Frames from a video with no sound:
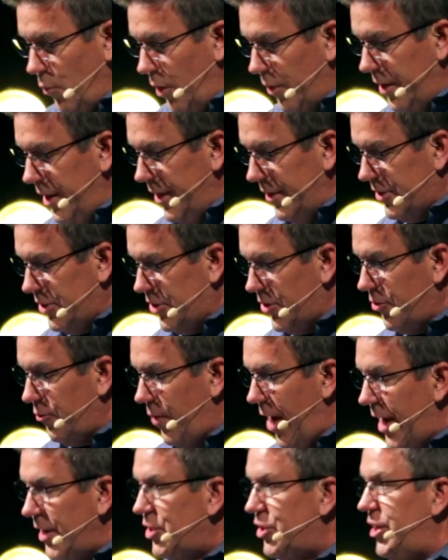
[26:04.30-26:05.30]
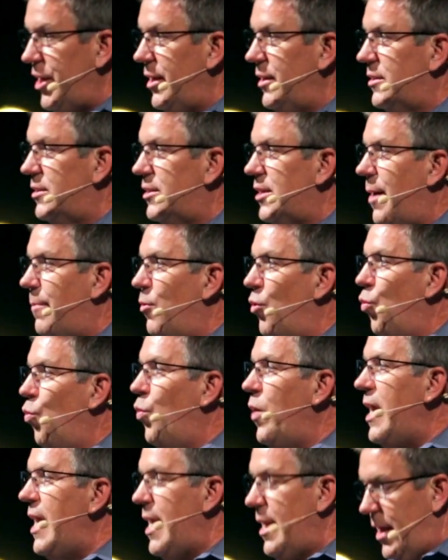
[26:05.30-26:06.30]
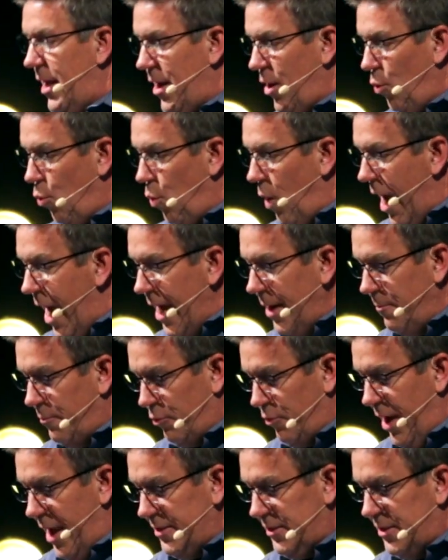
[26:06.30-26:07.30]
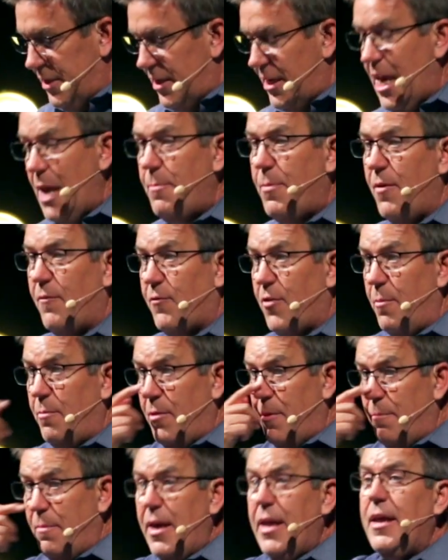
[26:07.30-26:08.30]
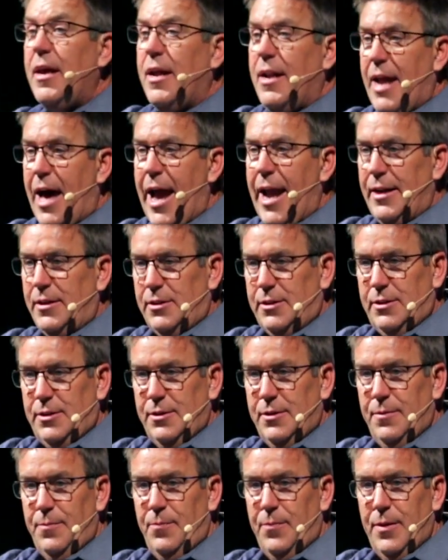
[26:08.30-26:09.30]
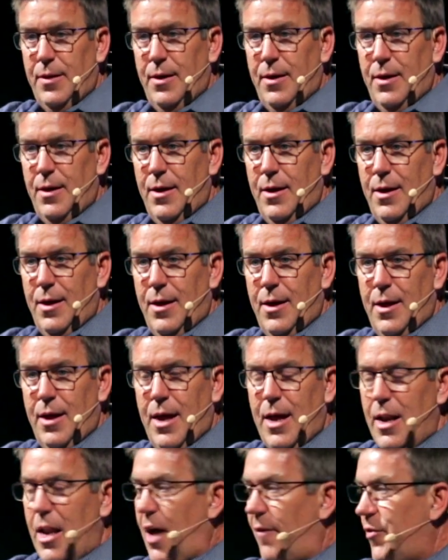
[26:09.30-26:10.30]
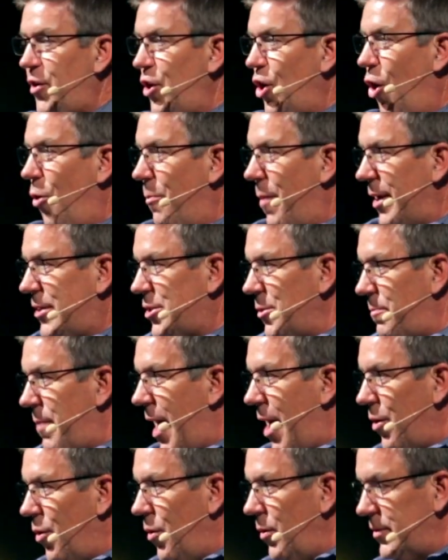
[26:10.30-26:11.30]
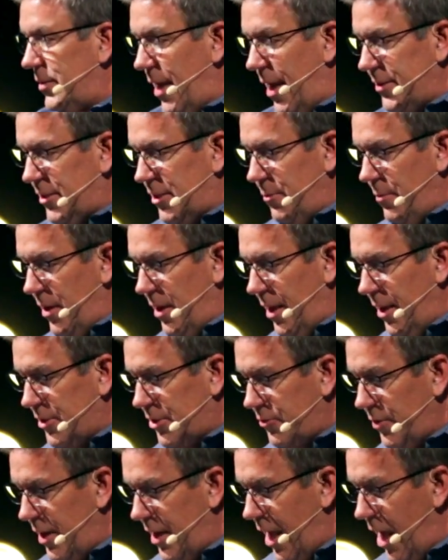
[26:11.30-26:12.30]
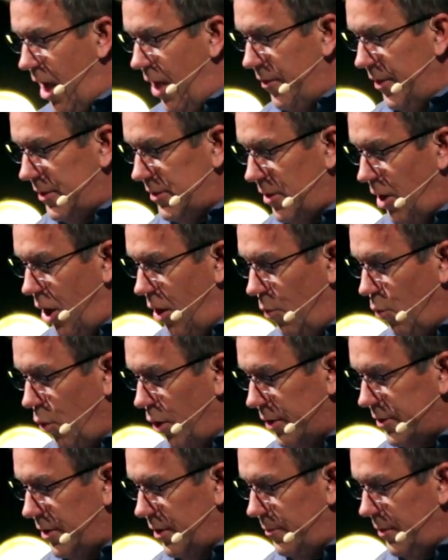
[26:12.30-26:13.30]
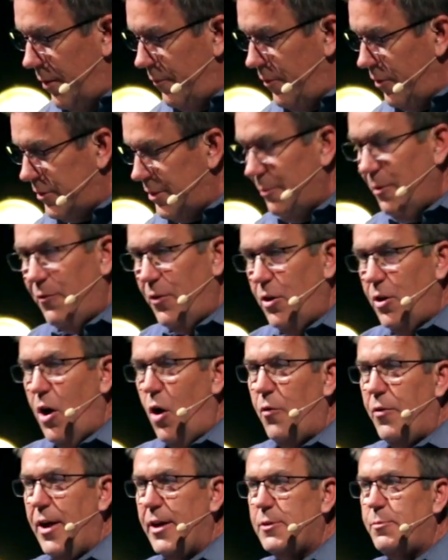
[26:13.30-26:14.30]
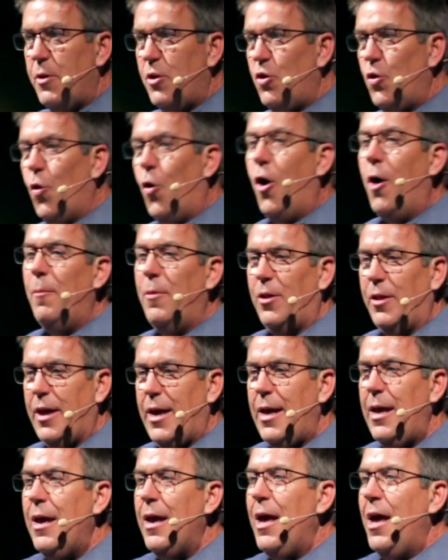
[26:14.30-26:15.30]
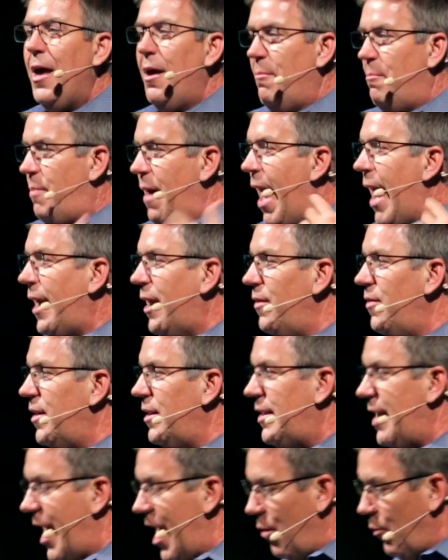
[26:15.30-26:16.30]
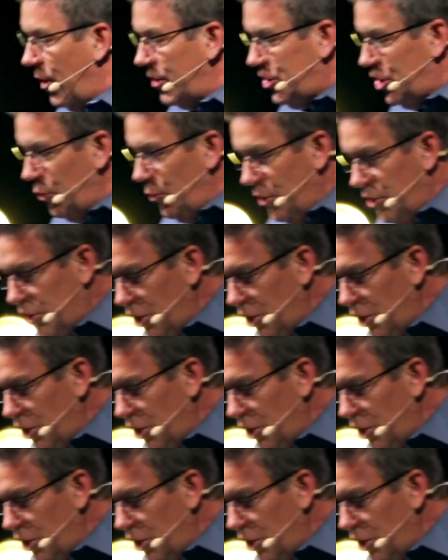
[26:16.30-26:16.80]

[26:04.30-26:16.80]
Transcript: where he's threshing some wheat in a wine press to keep it from the Midianites. Now, if you know much about Old Testament history and how this all works, some of you know this, but normally, back in the day, what you would